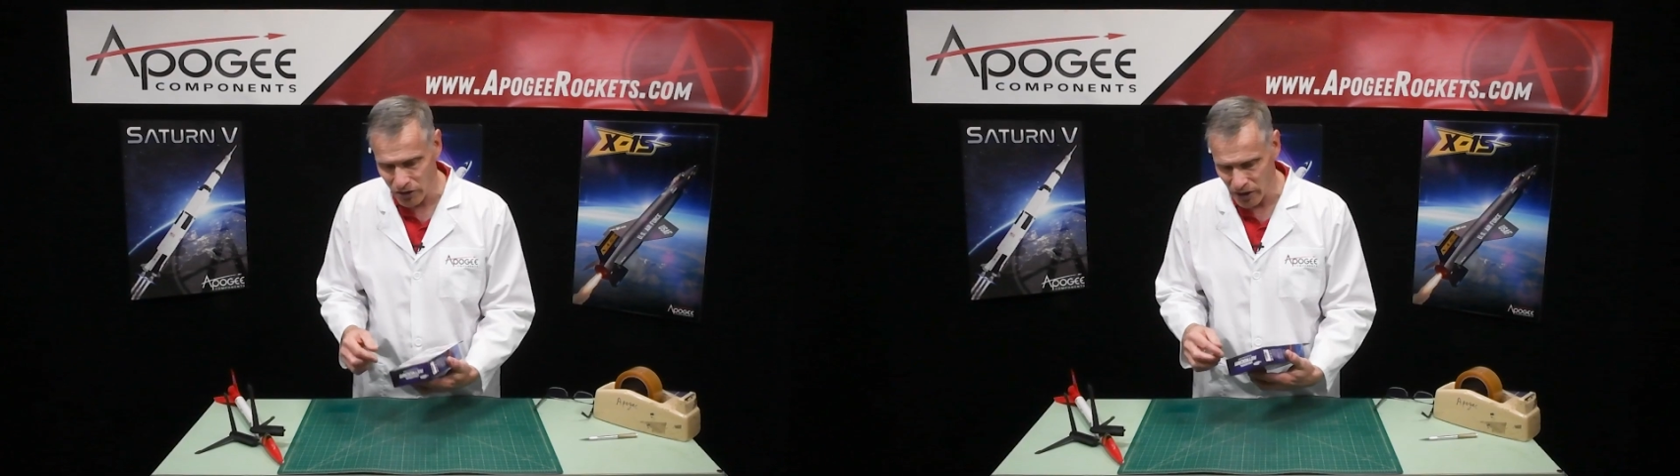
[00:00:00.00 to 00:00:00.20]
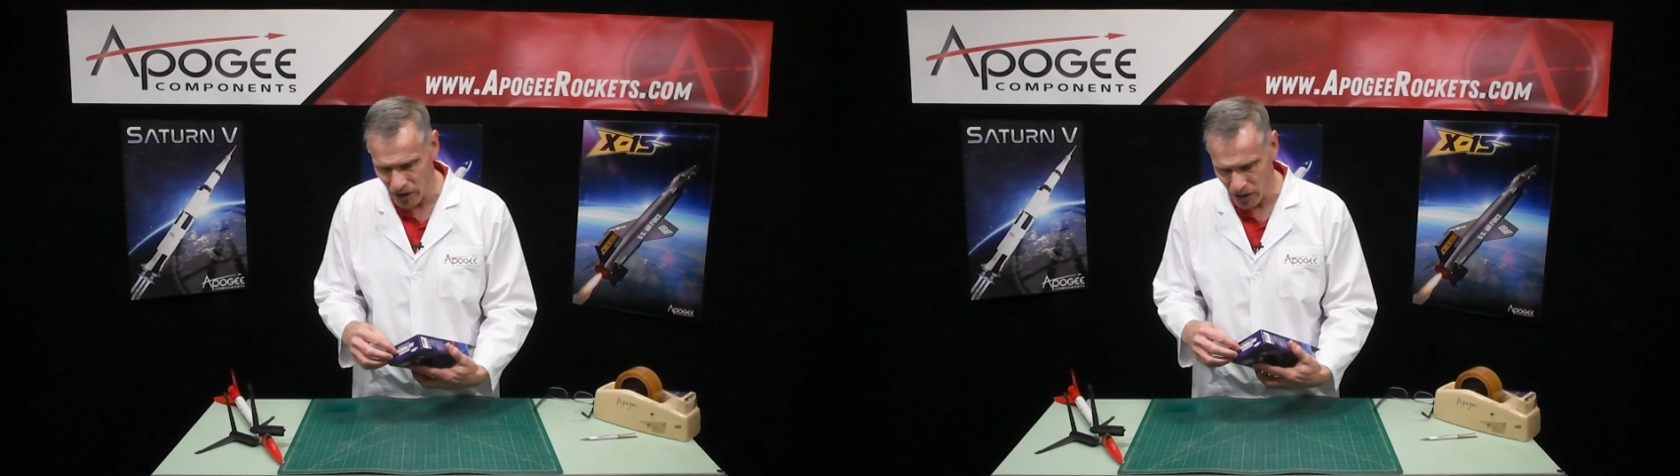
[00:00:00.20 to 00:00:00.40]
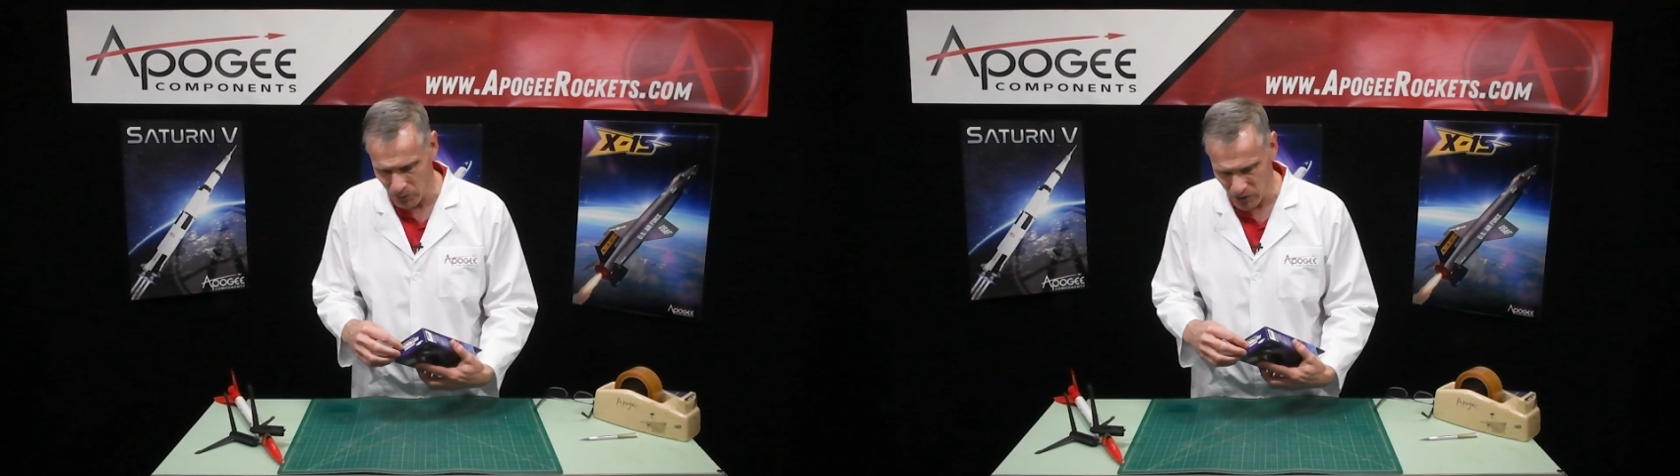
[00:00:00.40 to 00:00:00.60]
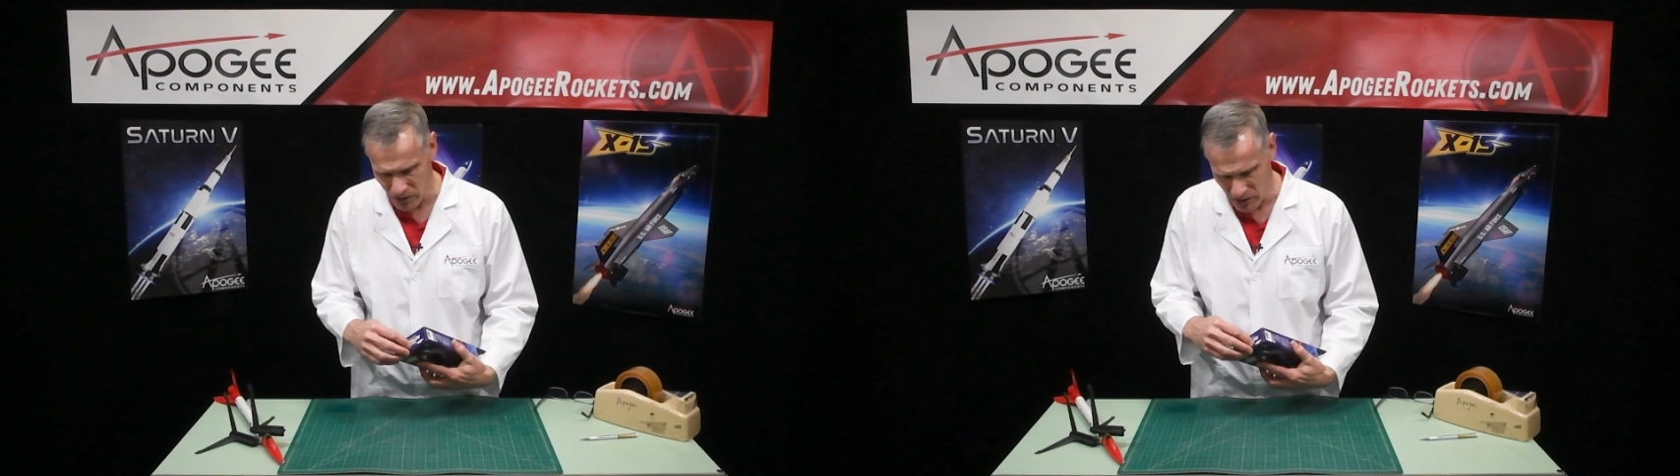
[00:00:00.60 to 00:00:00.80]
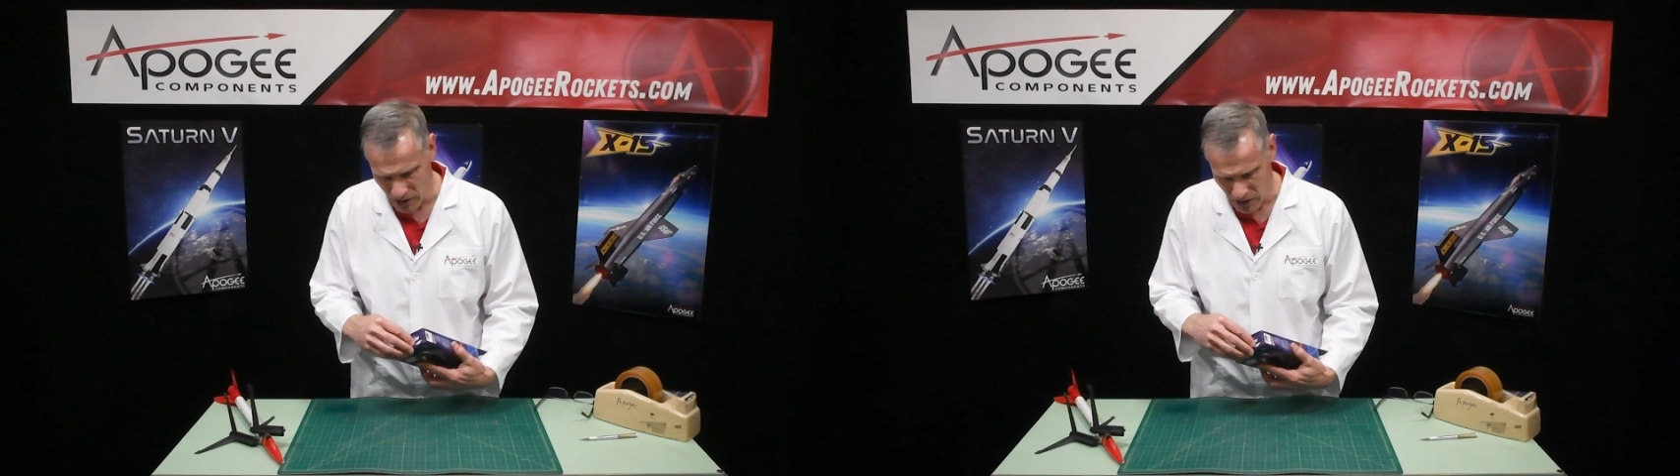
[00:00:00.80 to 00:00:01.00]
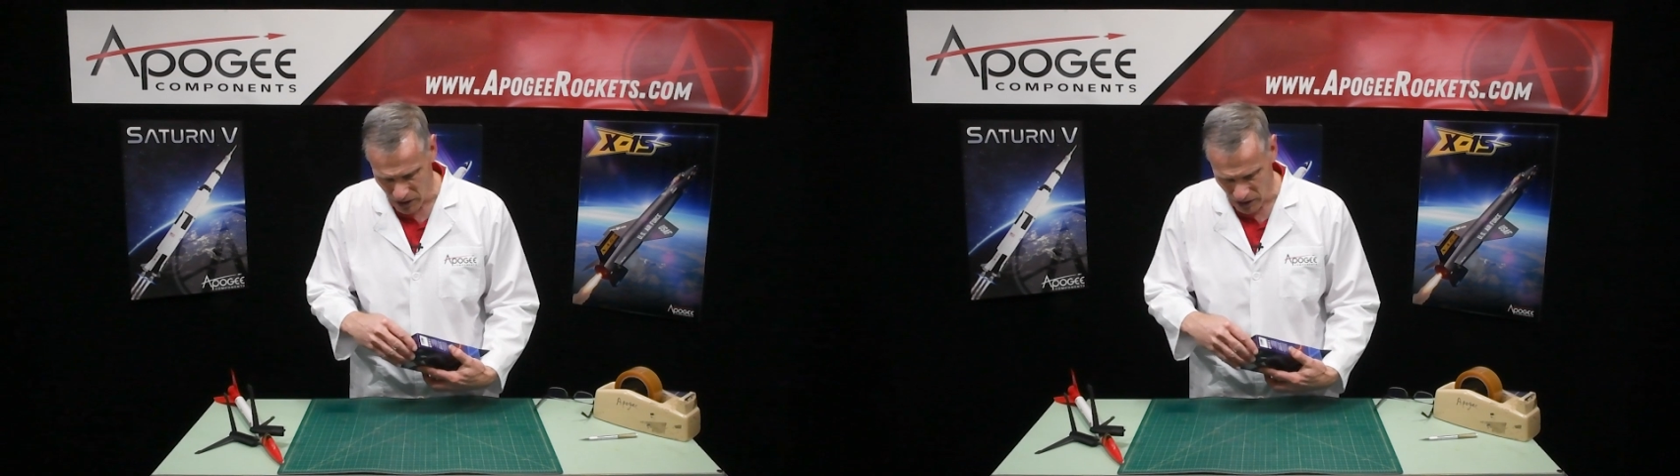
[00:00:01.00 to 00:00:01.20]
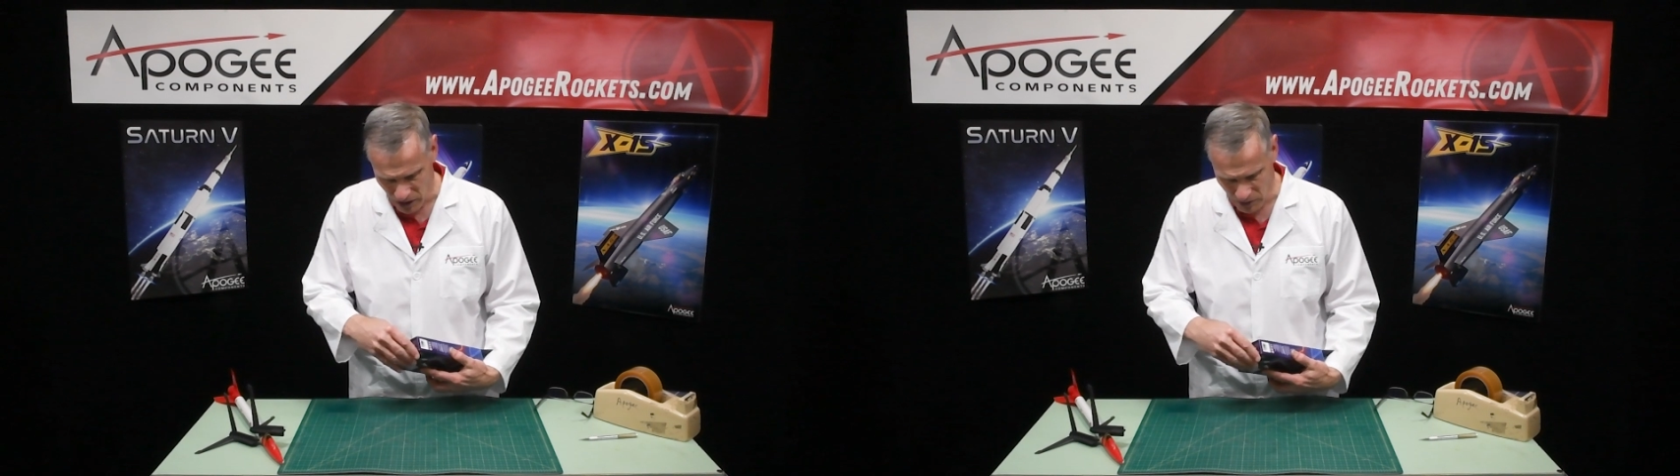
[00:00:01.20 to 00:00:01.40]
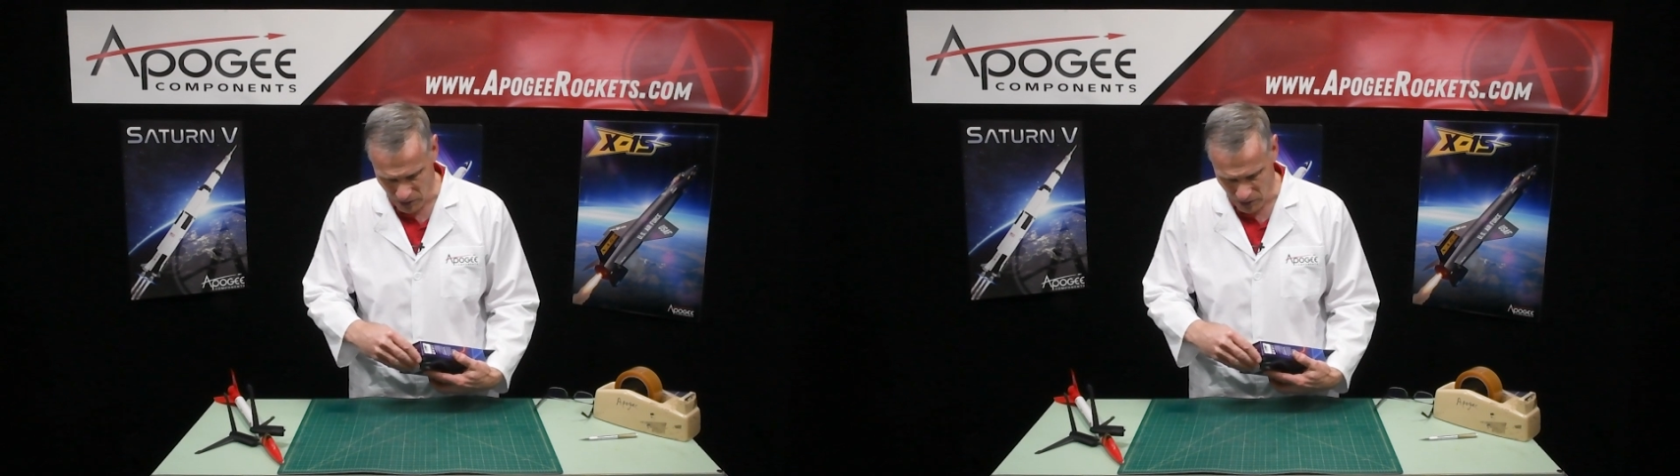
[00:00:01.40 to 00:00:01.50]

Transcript: the camera. I'm